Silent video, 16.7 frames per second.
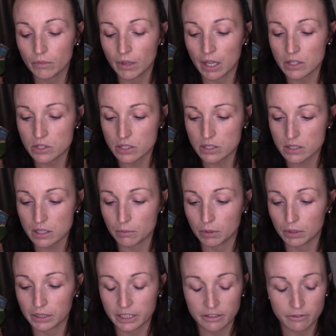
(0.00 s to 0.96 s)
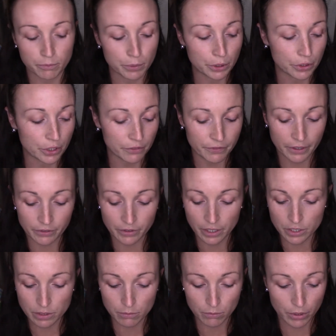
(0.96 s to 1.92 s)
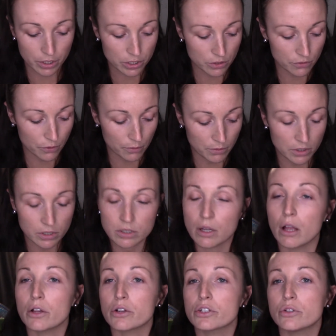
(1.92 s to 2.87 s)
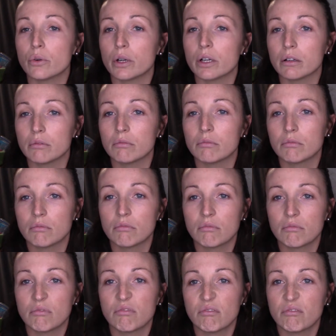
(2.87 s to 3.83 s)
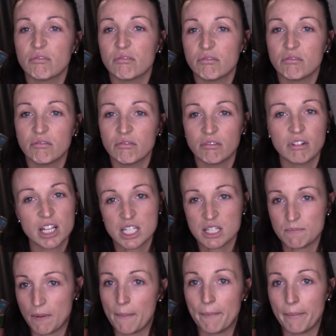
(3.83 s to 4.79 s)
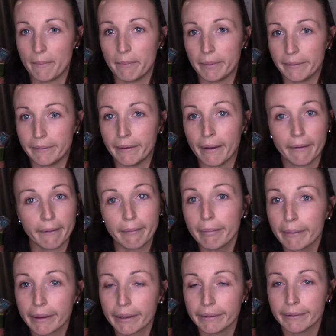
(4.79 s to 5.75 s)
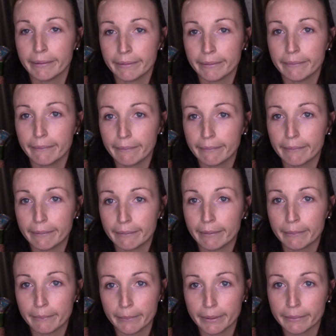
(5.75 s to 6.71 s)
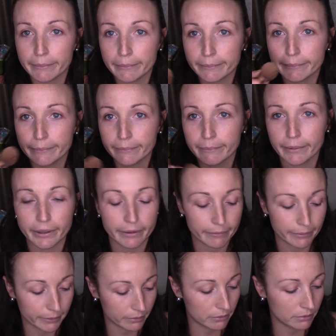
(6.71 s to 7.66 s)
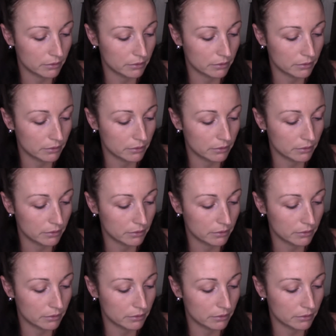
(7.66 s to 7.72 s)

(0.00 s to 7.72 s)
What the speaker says: It's just the Believe Beauty foundation brush from the dollar store. It's probably not clean. I need to clean it, but whatever.